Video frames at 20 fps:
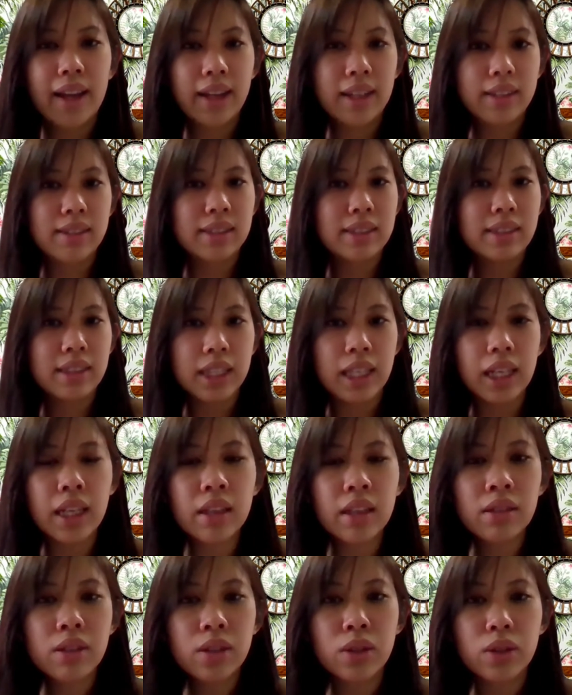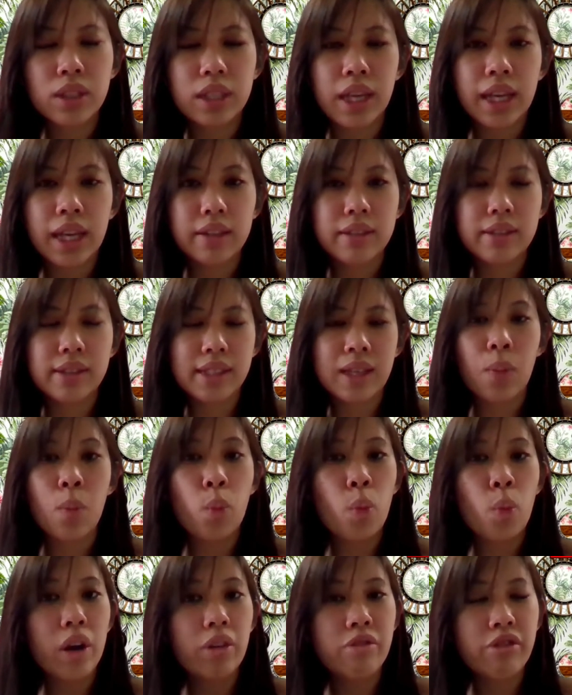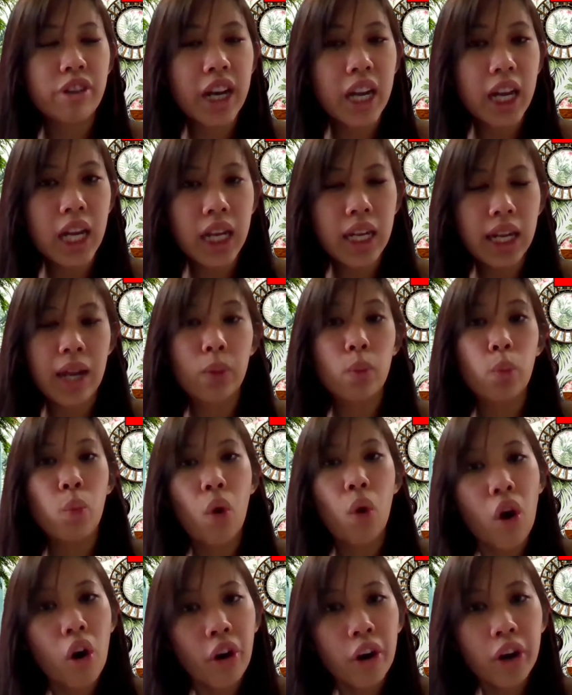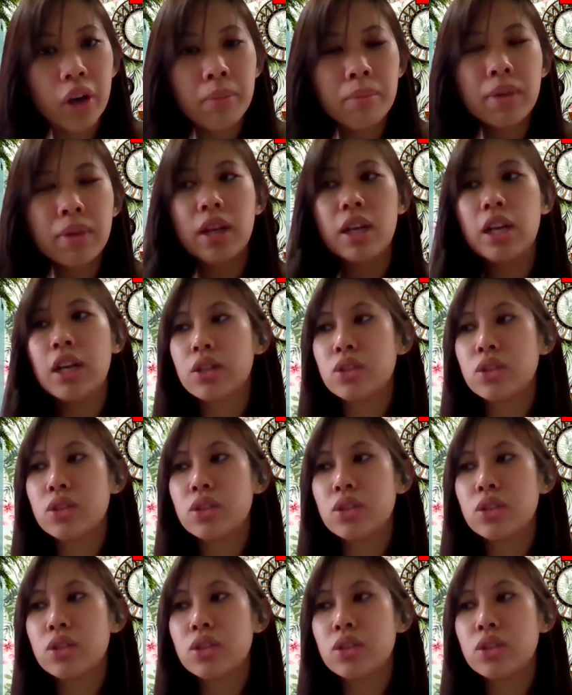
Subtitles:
and its skin could get somewhat red and warm.